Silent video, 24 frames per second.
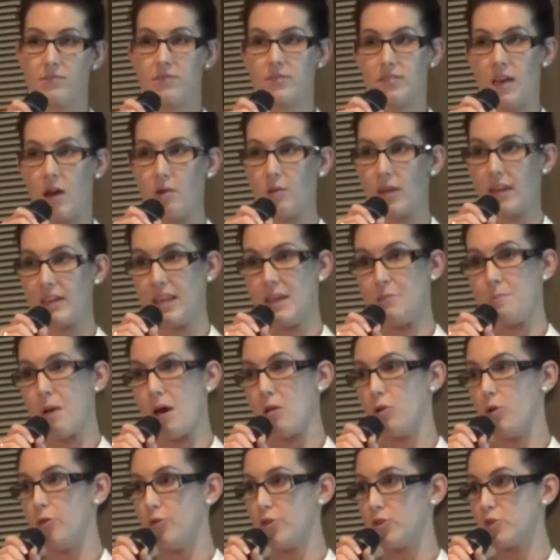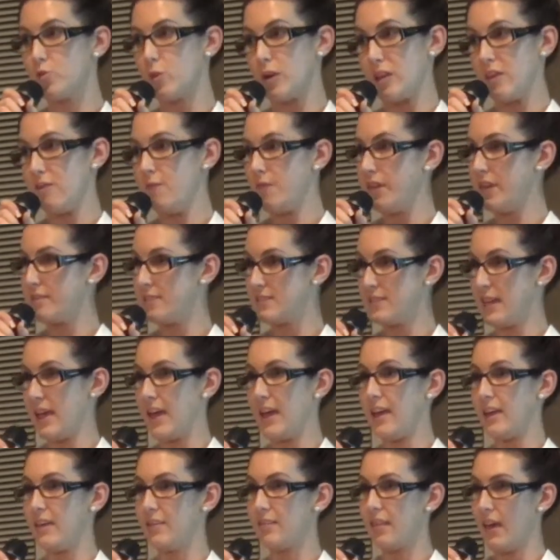They'll get an email on the 25th
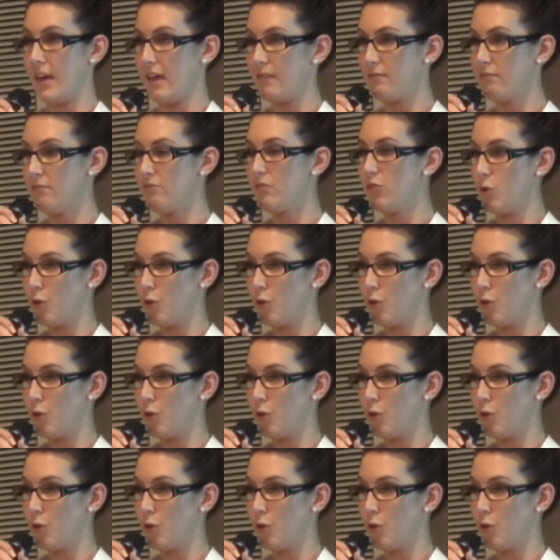saying that